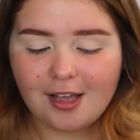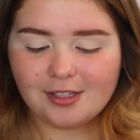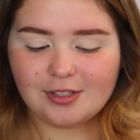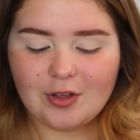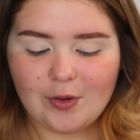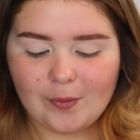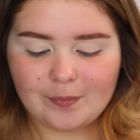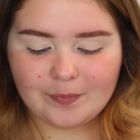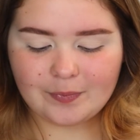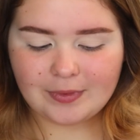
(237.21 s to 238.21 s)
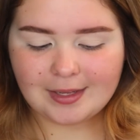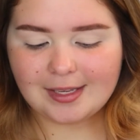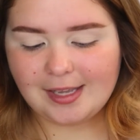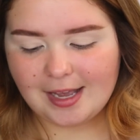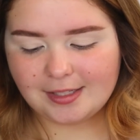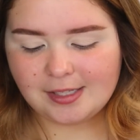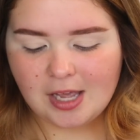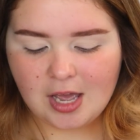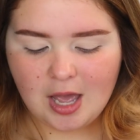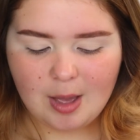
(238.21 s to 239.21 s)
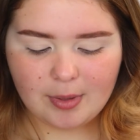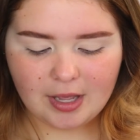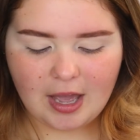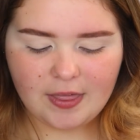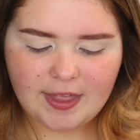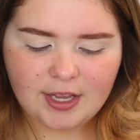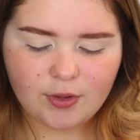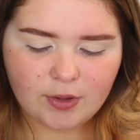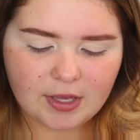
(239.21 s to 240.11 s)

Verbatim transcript: So yes. But I think you